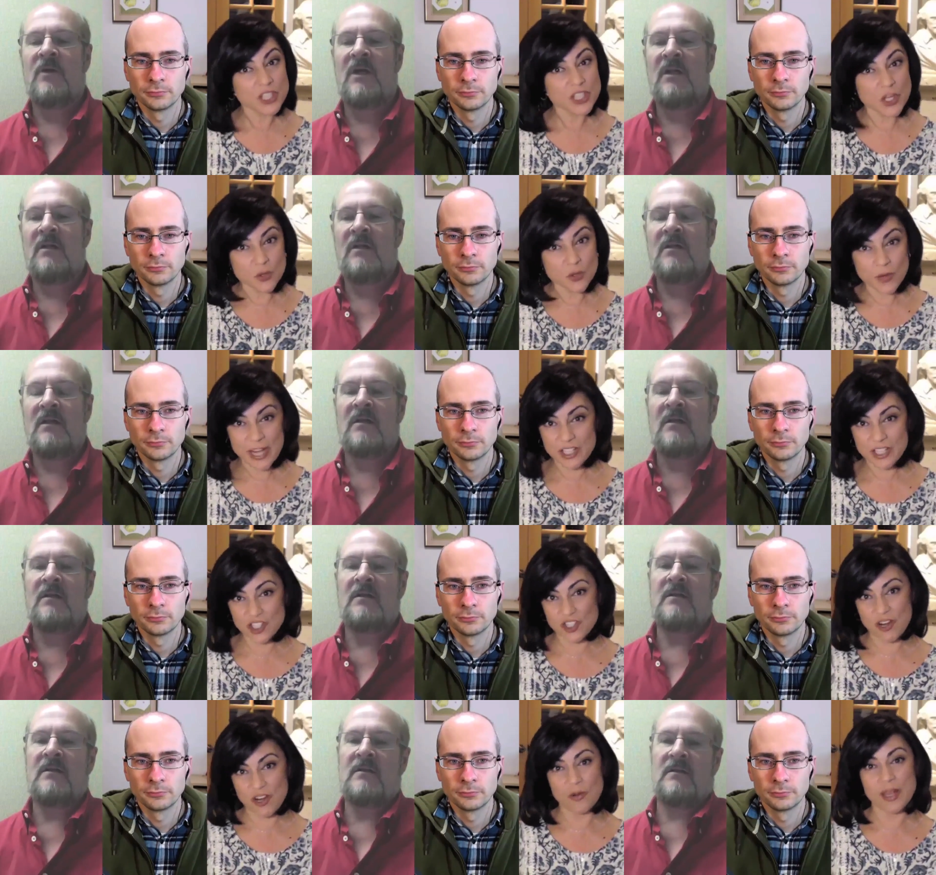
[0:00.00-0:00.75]
Speaker 1: a great
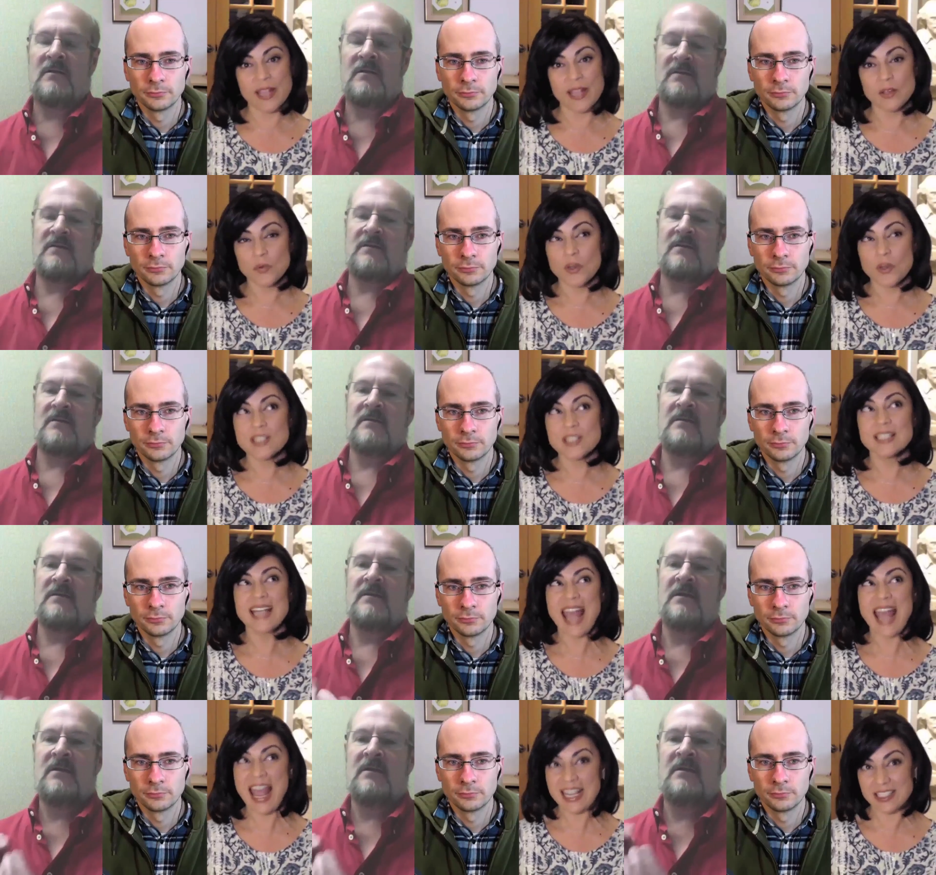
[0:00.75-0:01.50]
show. It was
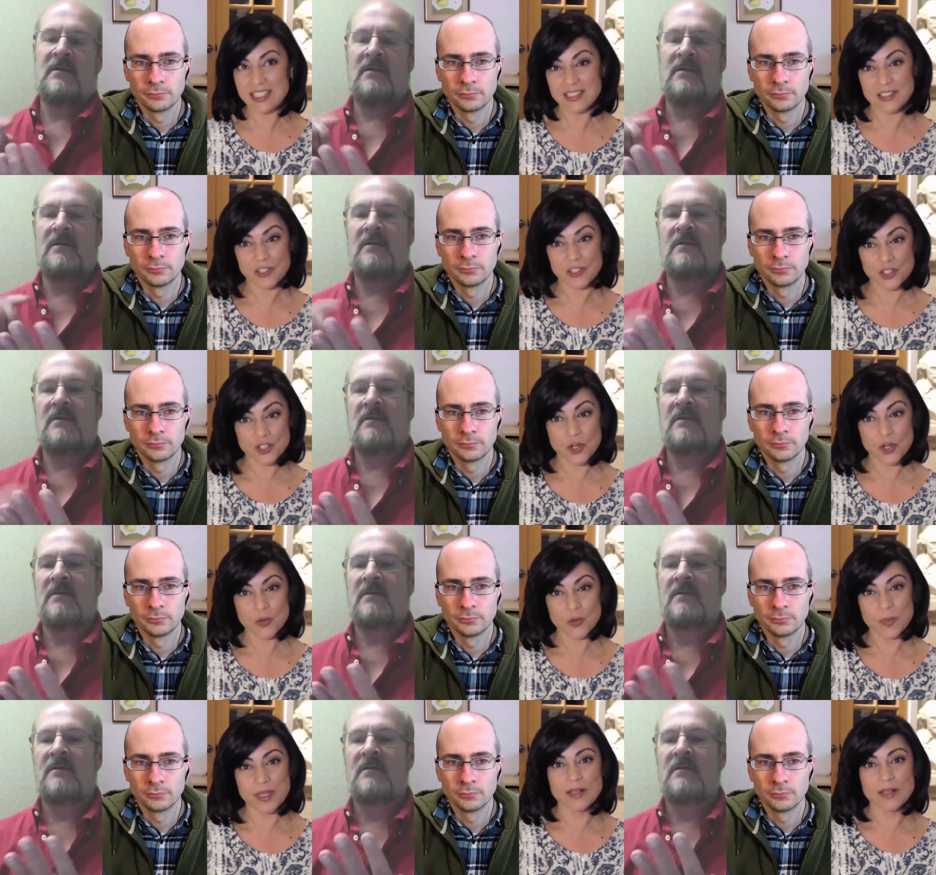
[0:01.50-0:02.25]
an excellent
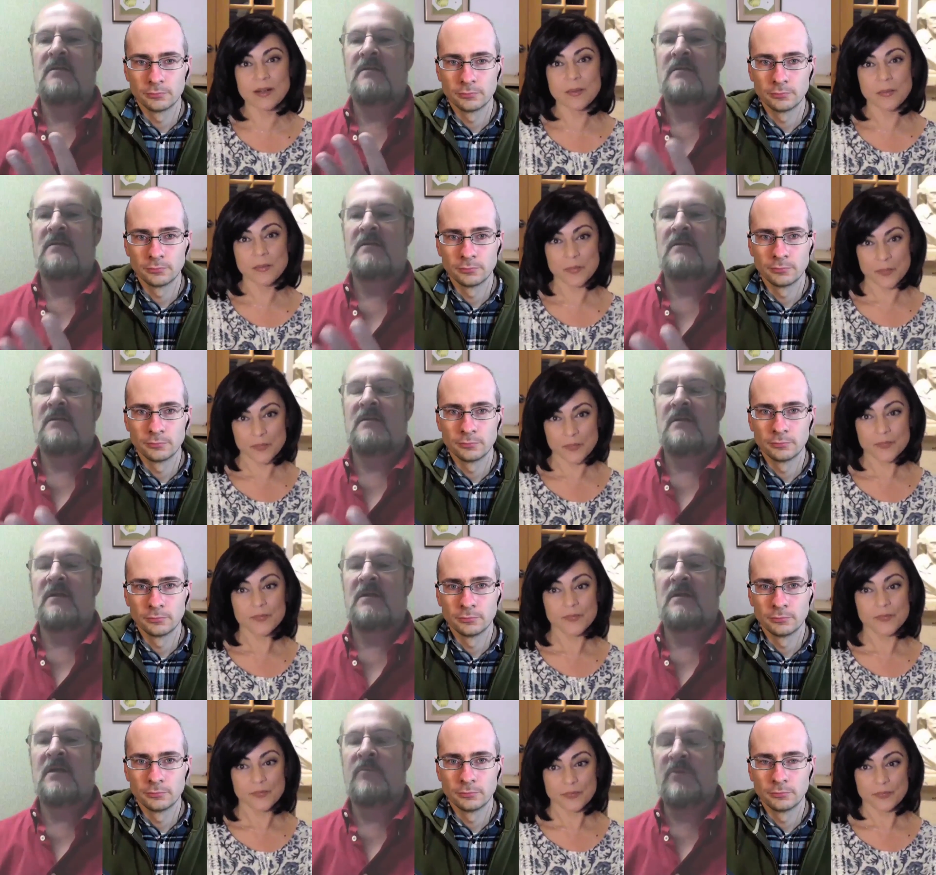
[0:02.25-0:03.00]
show, Peter
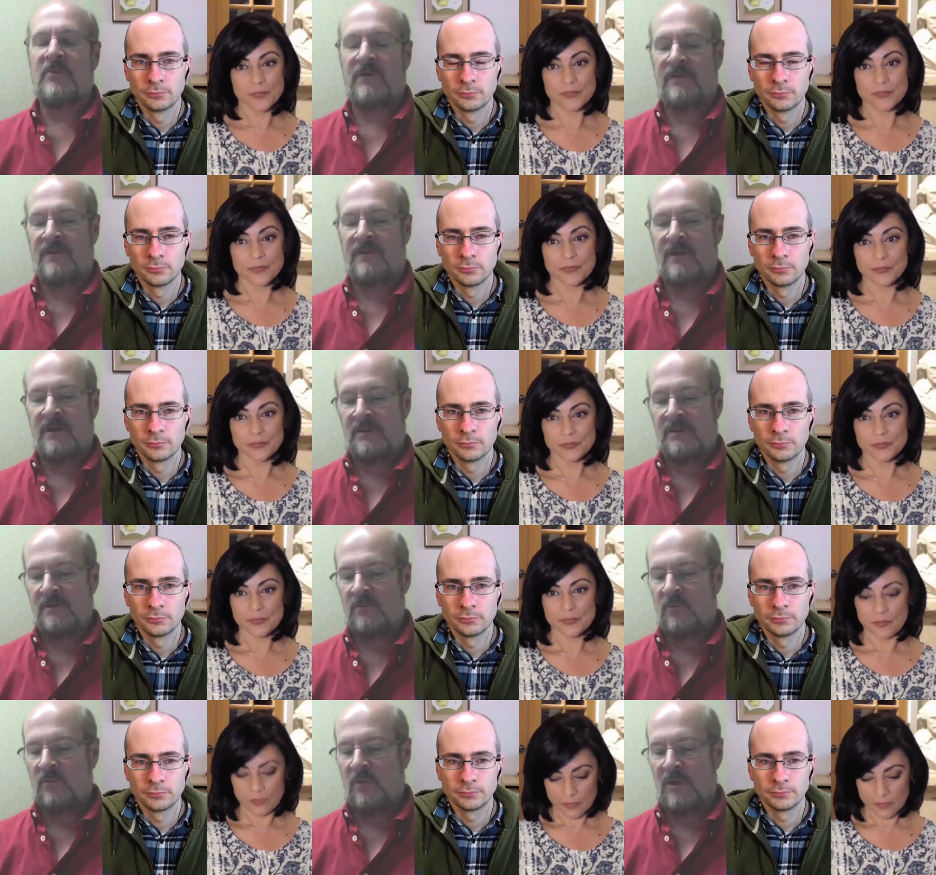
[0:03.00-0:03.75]
Speaker 2: a couple of
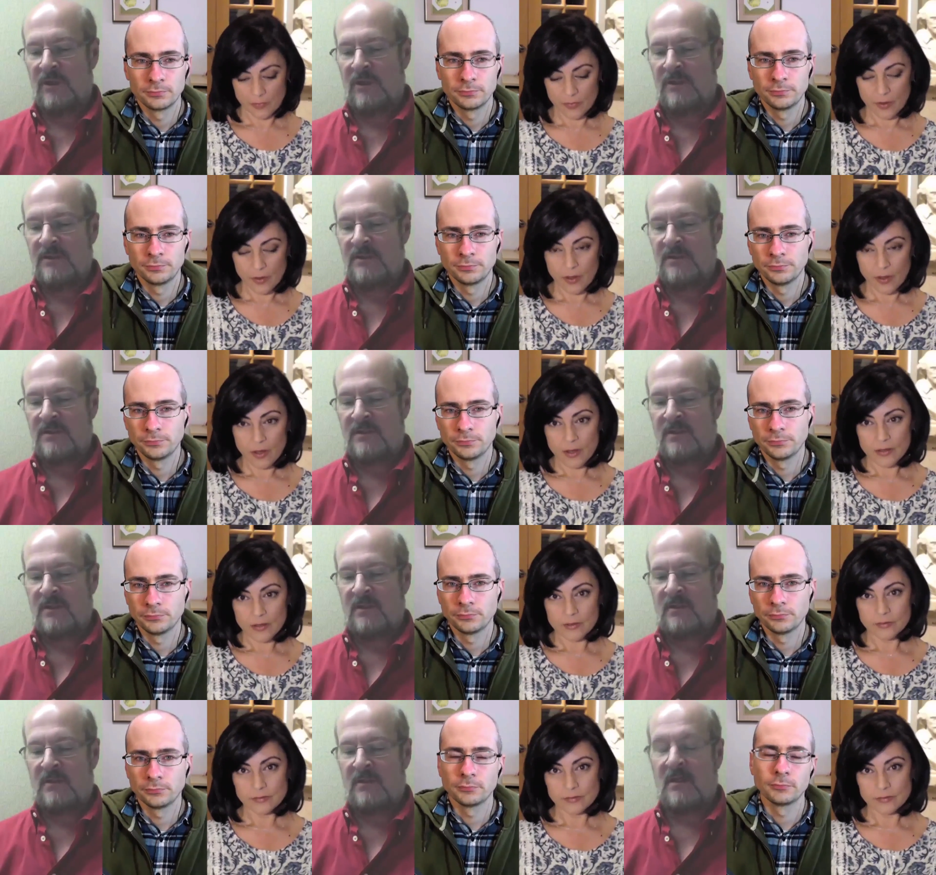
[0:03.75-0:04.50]
things. One is
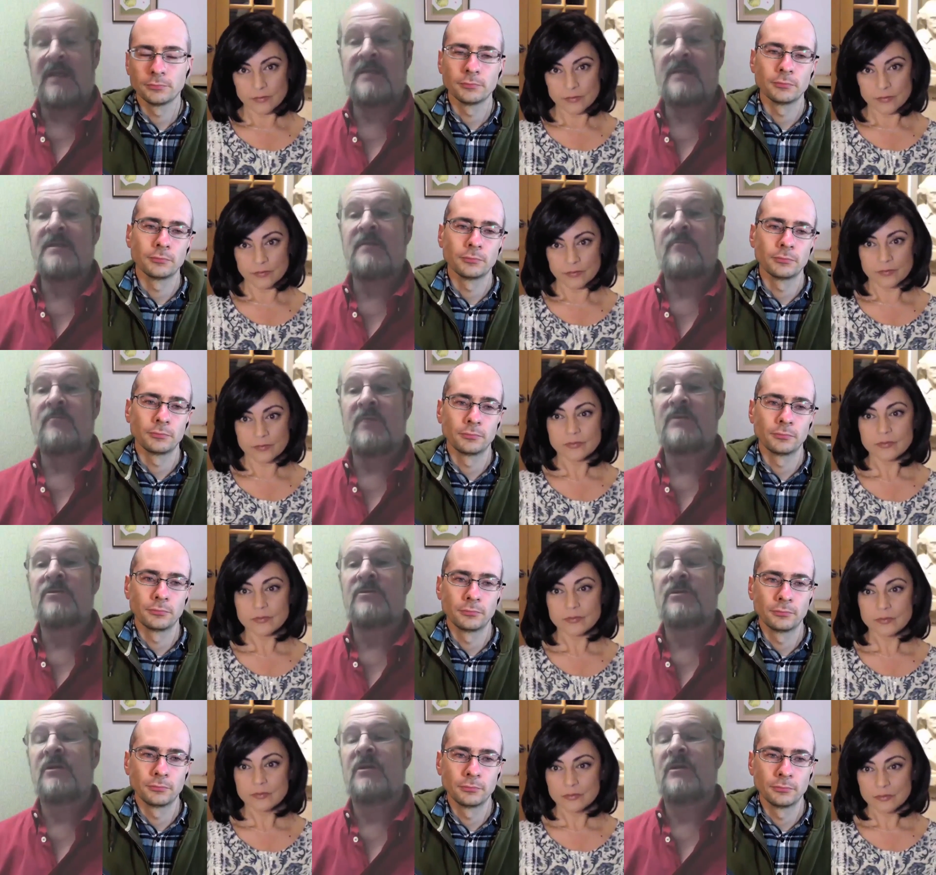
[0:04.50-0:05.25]
that I did
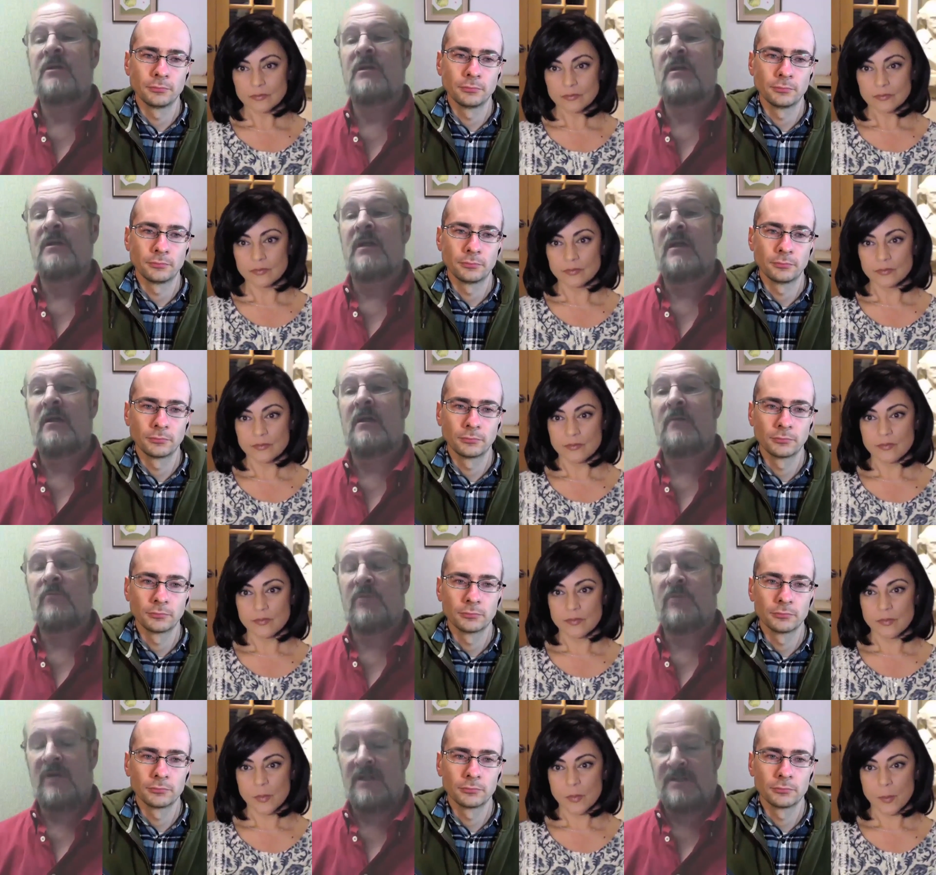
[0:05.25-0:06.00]
mention in the
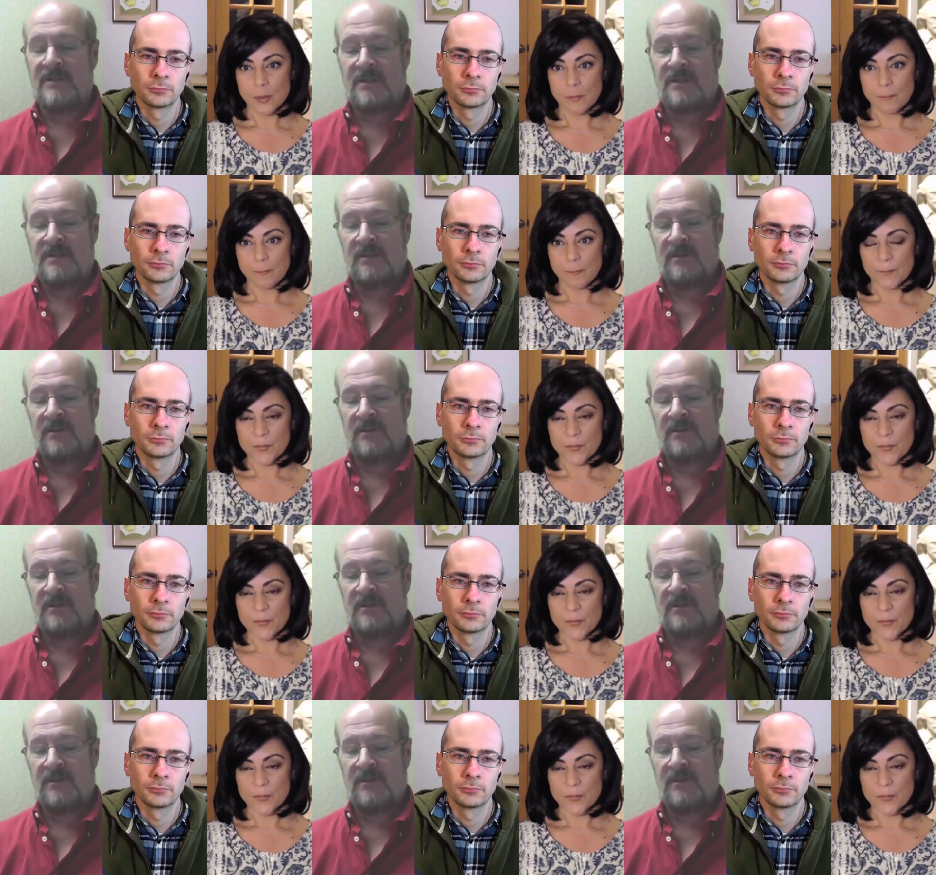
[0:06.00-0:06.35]
Processing